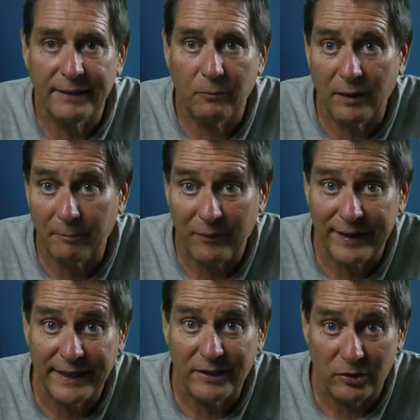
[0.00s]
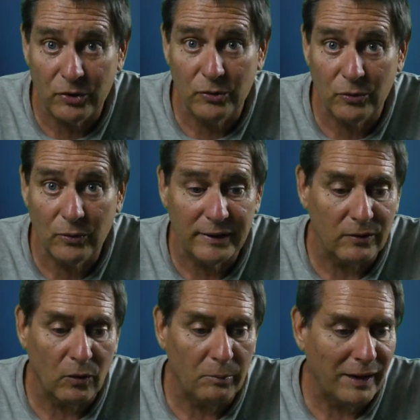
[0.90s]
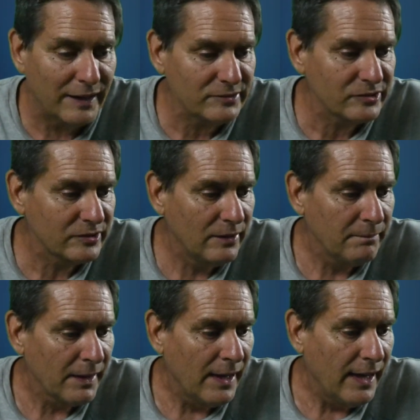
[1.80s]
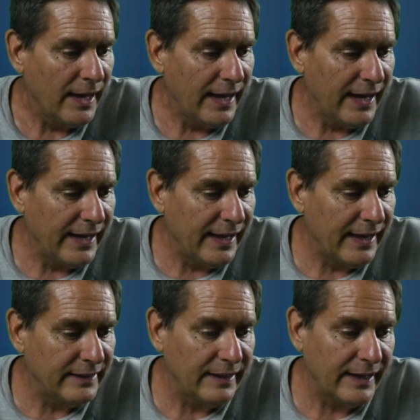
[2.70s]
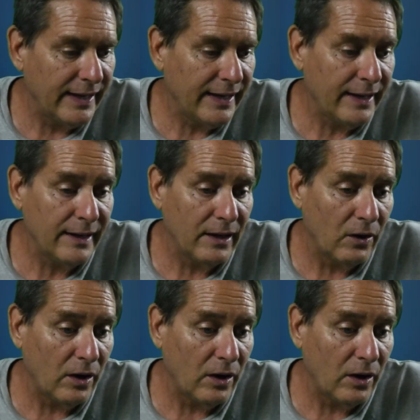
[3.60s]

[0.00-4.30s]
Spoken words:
and what I'm planning to do in Holbox. And then